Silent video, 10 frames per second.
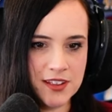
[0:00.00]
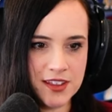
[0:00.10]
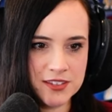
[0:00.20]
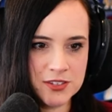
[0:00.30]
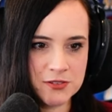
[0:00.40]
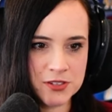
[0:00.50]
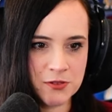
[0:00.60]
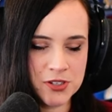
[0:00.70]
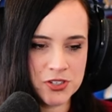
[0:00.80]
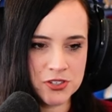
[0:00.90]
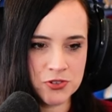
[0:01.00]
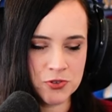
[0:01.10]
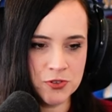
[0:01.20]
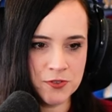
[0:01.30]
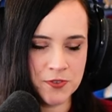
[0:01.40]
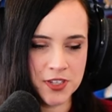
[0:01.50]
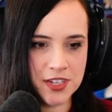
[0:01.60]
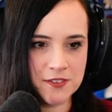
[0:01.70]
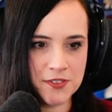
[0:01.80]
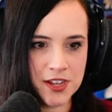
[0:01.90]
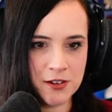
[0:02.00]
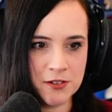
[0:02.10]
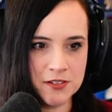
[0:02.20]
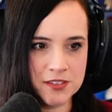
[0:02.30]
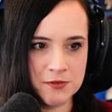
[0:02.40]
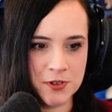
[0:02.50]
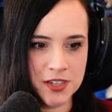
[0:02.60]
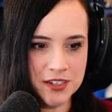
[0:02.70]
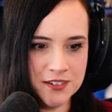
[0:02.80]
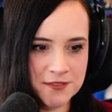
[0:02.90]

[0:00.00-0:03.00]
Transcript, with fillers: answer his questions truthfully if they are the one.